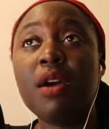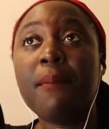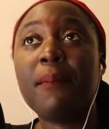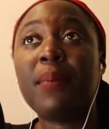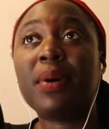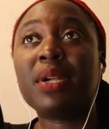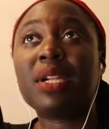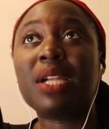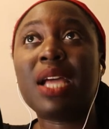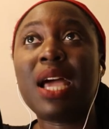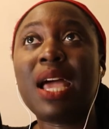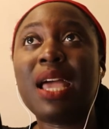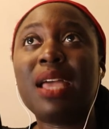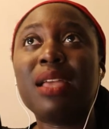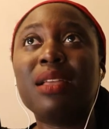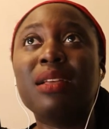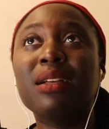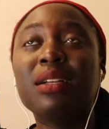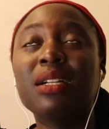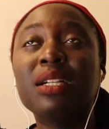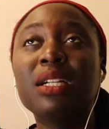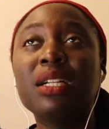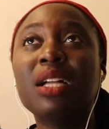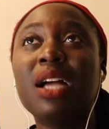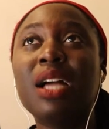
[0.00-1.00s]
But
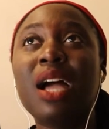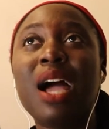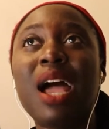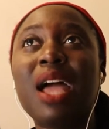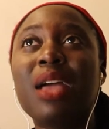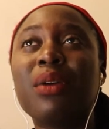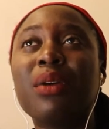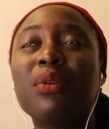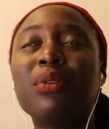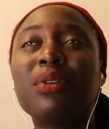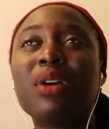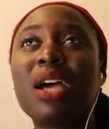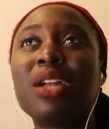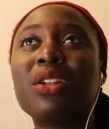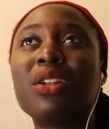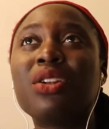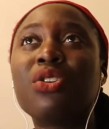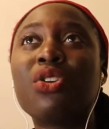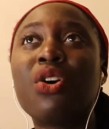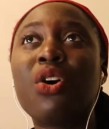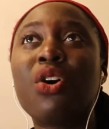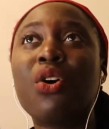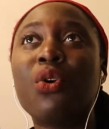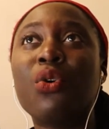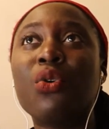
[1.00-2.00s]
I don't
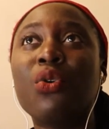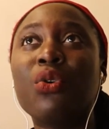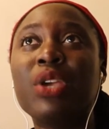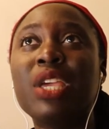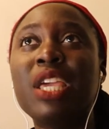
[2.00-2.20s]
know.